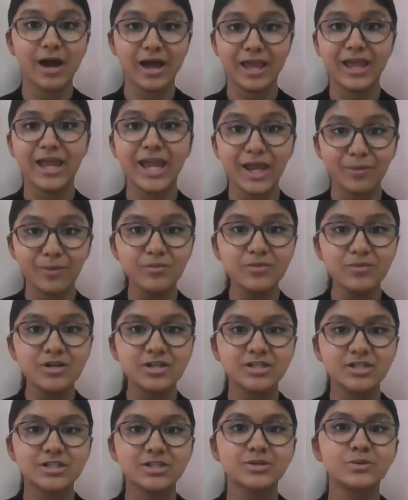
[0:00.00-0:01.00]
aim
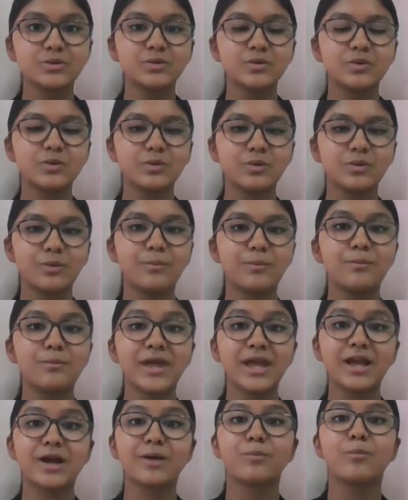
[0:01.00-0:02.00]
to
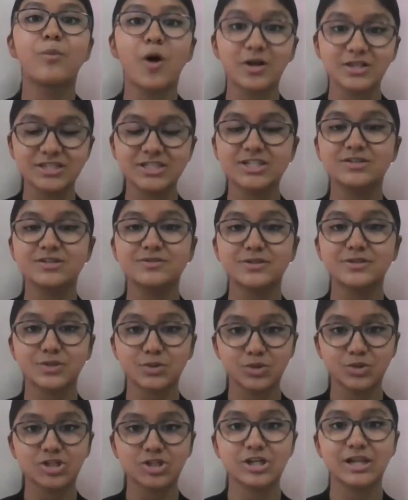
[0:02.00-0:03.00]
make a positive
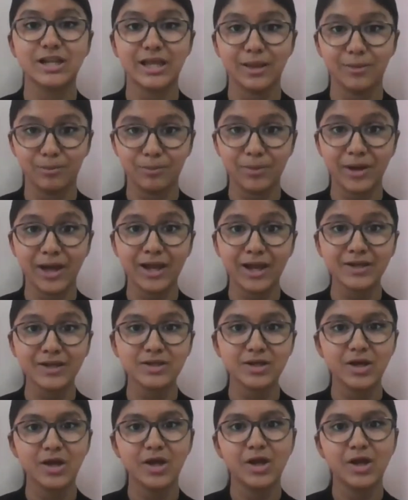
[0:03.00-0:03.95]
social impact,